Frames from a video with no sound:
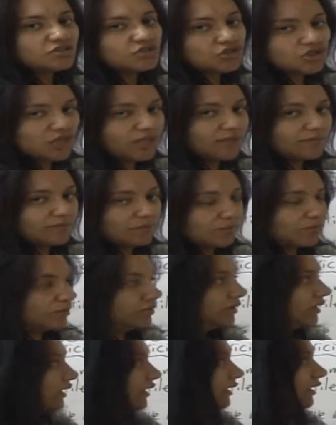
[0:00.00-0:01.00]
shape
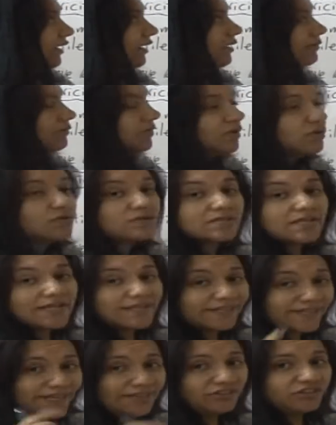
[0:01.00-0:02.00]
only, because I
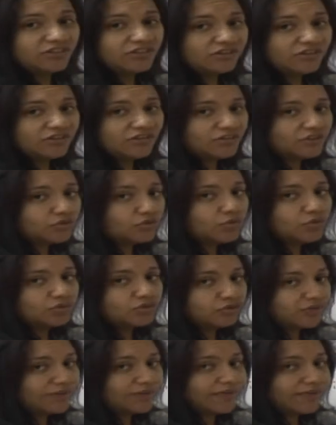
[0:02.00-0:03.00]
can return
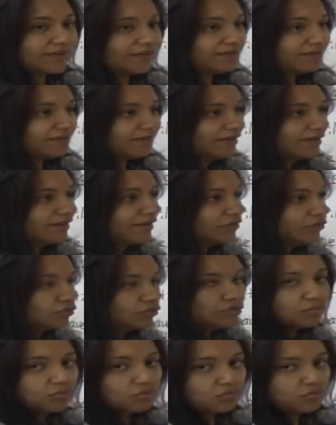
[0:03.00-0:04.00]
water again
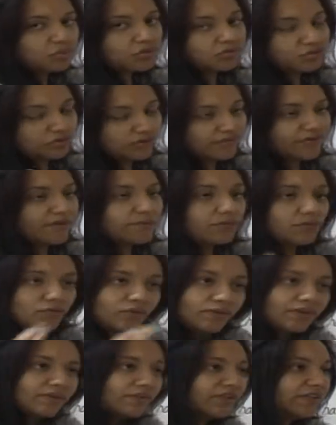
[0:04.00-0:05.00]
to water vapor,
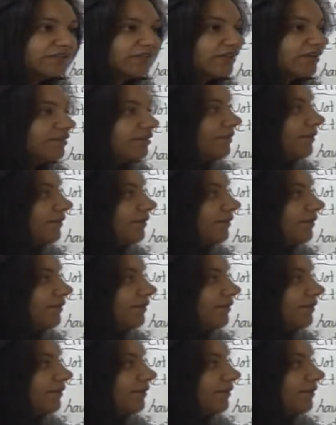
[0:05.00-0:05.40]
will return